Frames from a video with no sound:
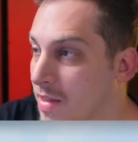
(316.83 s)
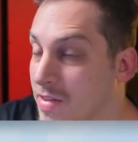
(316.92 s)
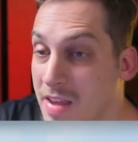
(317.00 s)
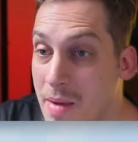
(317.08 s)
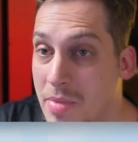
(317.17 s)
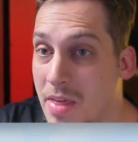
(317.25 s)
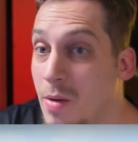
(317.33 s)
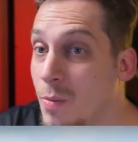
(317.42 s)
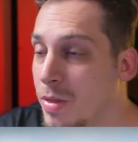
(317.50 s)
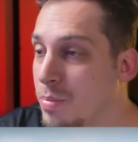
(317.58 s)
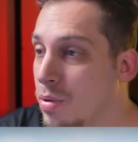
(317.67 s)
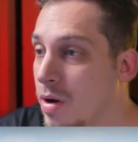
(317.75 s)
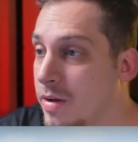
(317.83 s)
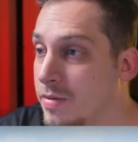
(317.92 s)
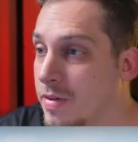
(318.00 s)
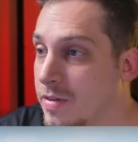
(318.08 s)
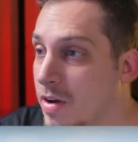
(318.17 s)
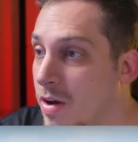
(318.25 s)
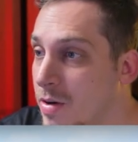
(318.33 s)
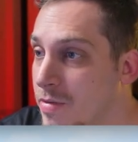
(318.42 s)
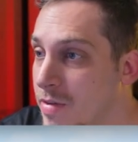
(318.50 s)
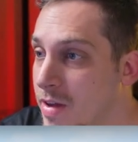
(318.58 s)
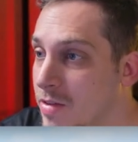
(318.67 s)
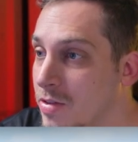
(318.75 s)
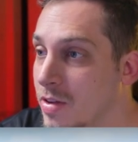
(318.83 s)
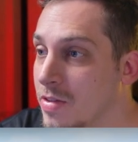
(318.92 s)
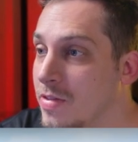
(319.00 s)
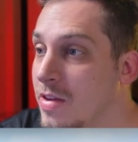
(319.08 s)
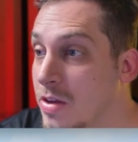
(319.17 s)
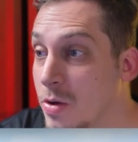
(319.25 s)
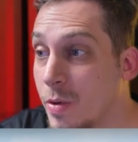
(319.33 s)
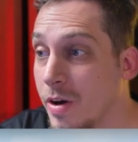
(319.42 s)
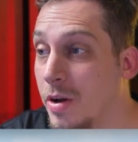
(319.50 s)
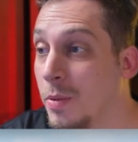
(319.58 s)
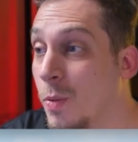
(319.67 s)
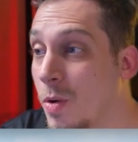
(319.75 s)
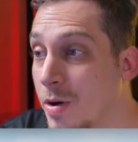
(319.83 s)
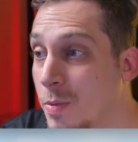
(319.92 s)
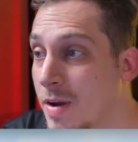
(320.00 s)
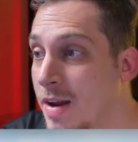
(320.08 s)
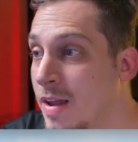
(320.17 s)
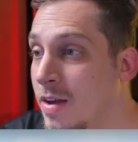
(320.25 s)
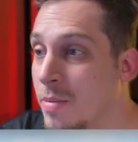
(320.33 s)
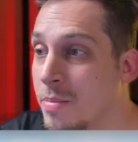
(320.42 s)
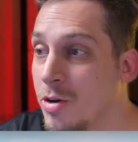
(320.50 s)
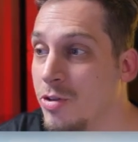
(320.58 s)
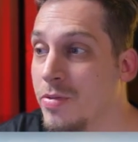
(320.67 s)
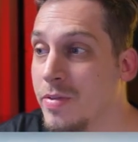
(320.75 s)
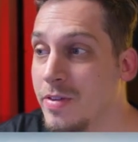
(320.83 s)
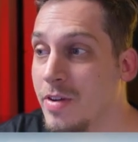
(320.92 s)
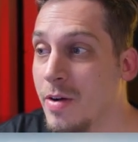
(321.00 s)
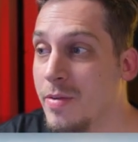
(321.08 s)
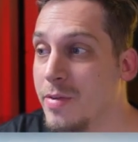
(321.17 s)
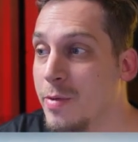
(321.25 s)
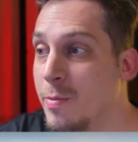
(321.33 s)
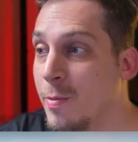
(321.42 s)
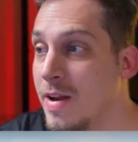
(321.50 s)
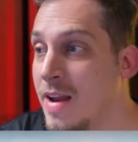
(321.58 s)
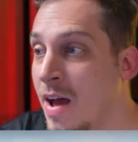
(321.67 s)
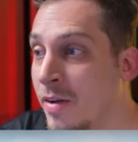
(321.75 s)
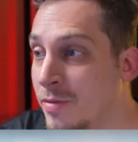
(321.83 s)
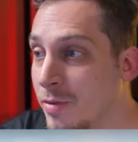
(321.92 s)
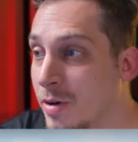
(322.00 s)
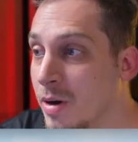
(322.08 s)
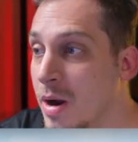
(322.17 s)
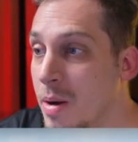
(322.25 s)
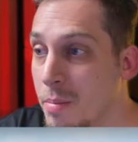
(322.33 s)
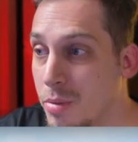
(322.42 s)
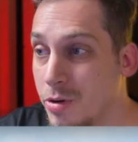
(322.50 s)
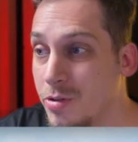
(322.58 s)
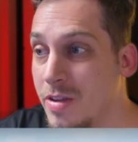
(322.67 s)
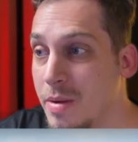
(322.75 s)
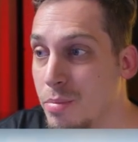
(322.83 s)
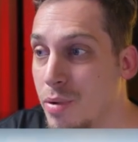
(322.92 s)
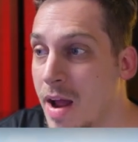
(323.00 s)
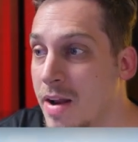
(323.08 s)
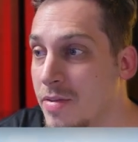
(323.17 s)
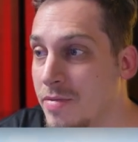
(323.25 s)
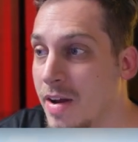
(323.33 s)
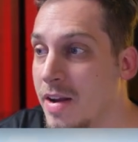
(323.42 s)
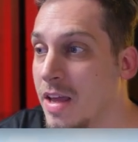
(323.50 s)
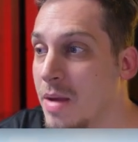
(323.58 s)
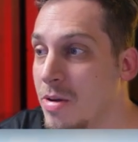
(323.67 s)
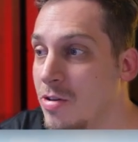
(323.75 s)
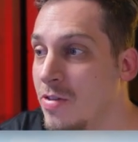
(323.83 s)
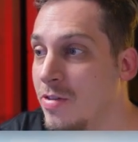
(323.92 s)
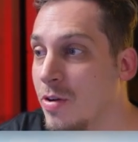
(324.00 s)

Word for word: And same thing with product photography. As you can see, you are an award winning commercial photographer renowned for producing brand defining images.